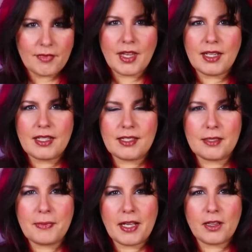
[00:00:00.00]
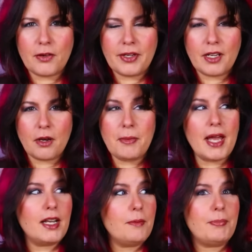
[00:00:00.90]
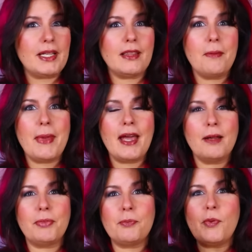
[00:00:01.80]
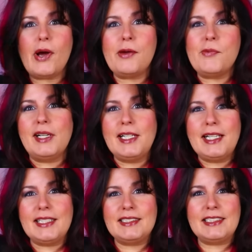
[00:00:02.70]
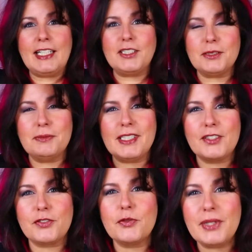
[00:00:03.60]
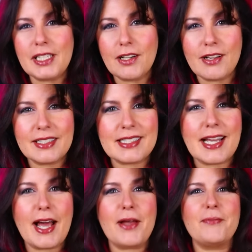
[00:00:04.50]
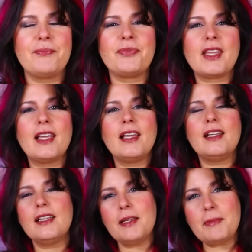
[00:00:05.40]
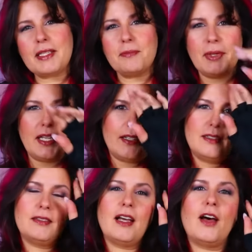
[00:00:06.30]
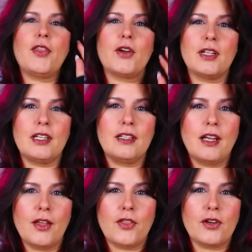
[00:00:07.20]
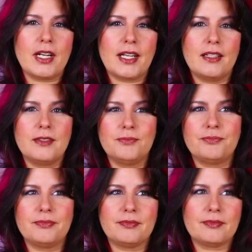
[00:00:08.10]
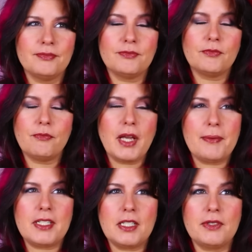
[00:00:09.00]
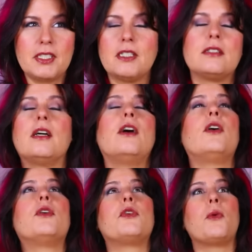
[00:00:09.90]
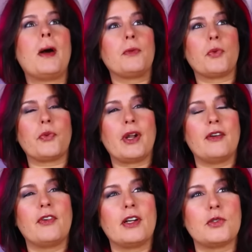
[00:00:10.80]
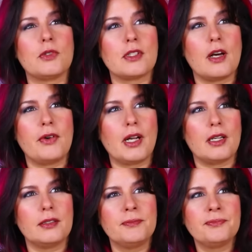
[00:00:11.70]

And does this make Chloe go, man, he picked that man up with boy one hand and held him there for a really long time. It must be otherly. Maybe she was just overwhelmed with whatever else was going on.